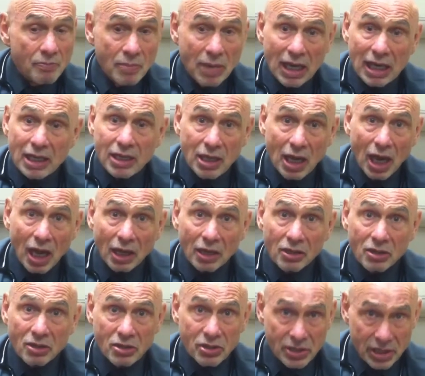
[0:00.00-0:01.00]
Many
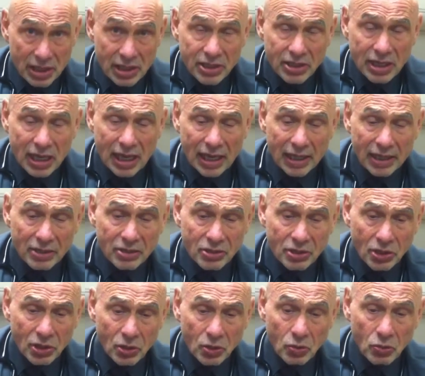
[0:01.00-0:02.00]
doctors these days
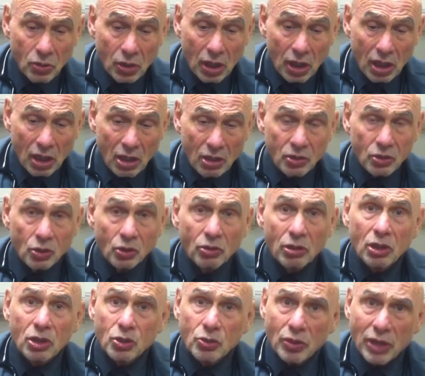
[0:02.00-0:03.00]
do
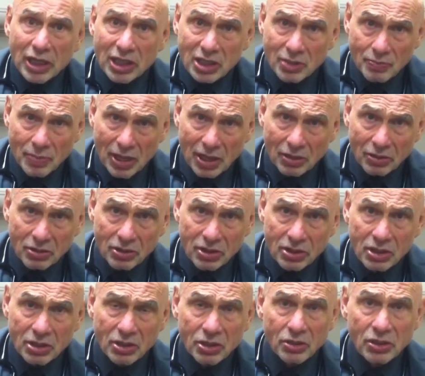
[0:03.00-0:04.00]

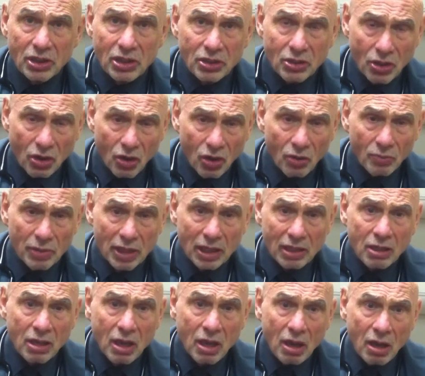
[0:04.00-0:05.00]
neurotransmitters to
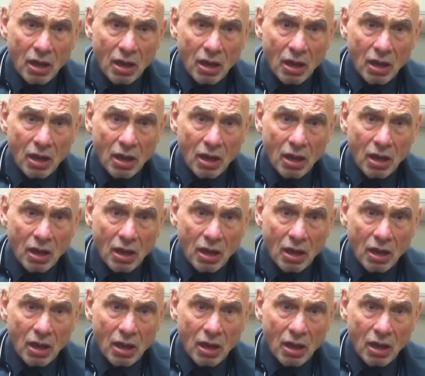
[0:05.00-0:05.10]
determine